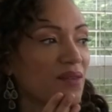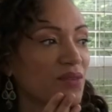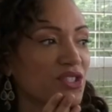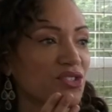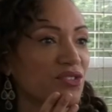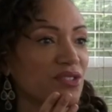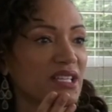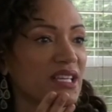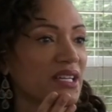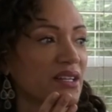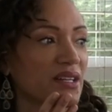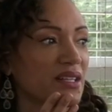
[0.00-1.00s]
Richard
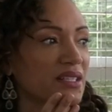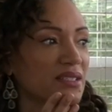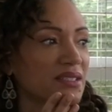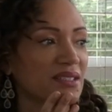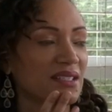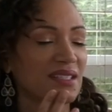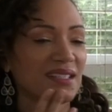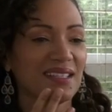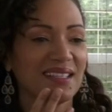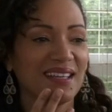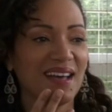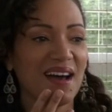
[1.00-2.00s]
Gere.
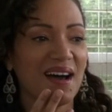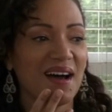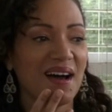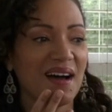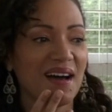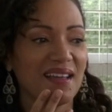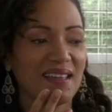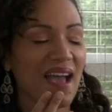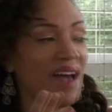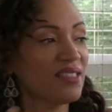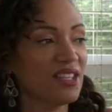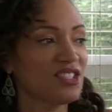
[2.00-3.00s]

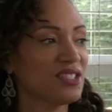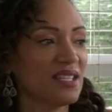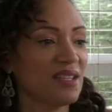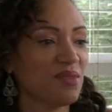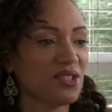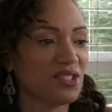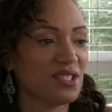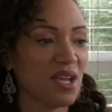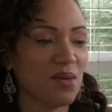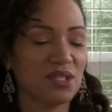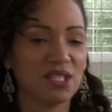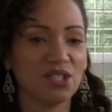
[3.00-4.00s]
yeah,
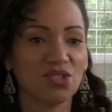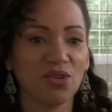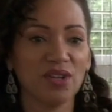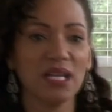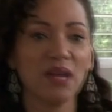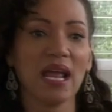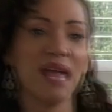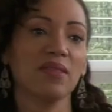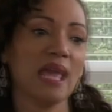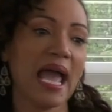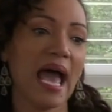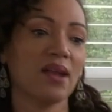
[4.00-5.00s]
it was extraordinary, and
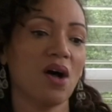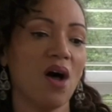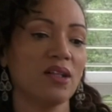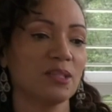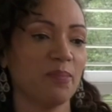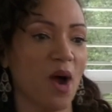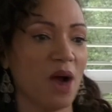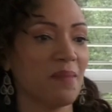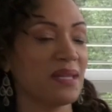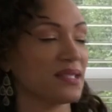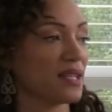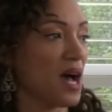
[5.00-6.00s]
they had all
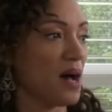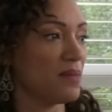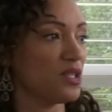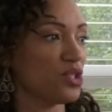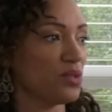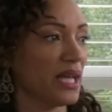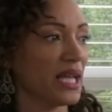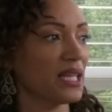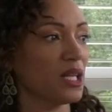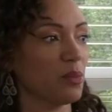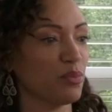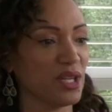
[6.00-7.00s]
departments come and do like a
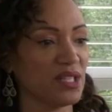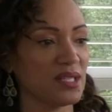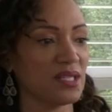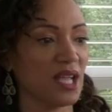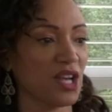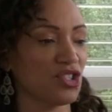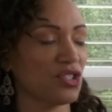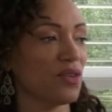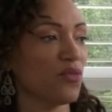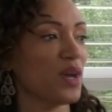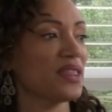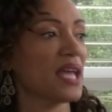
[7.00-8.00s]
little presentation
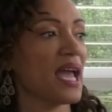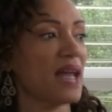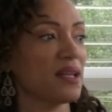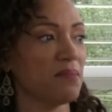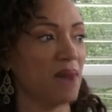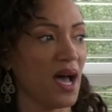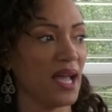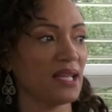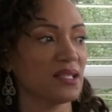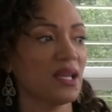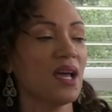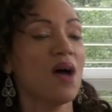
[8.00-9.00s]
of what they had in
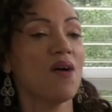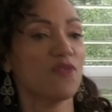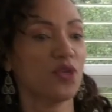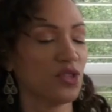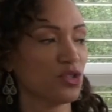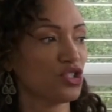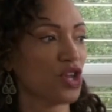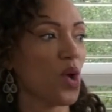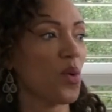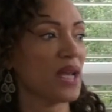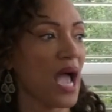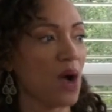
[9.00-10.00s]
mind for the
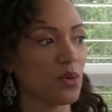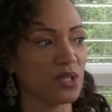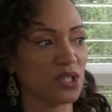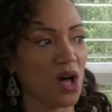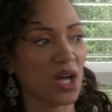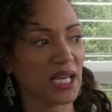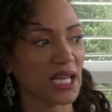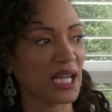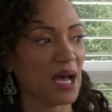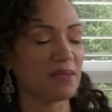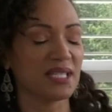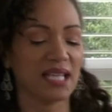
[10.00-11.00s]
show and how it was all going to
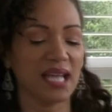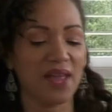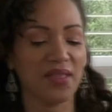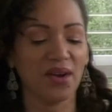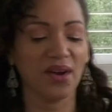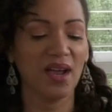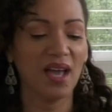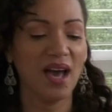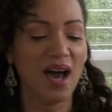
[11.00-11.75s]
come together.